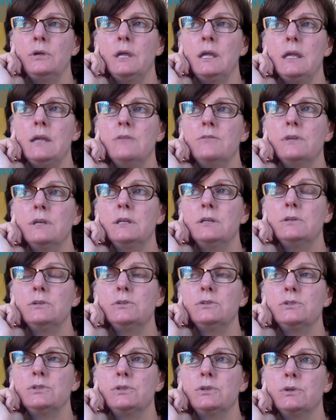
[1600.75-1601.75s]

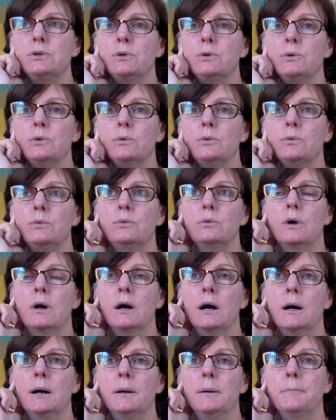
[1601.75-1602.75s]
even to
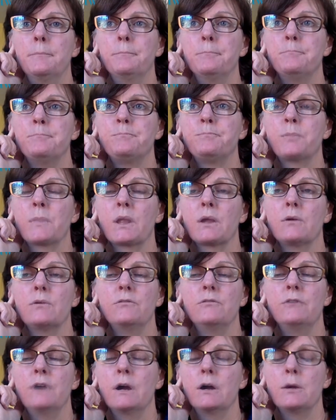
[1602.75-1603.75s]

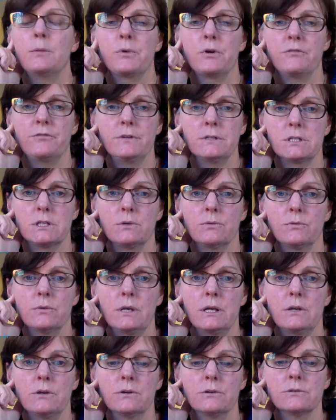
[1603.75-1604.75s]
very proficient
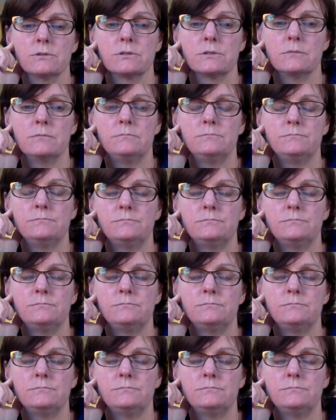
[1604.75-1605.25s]
readers,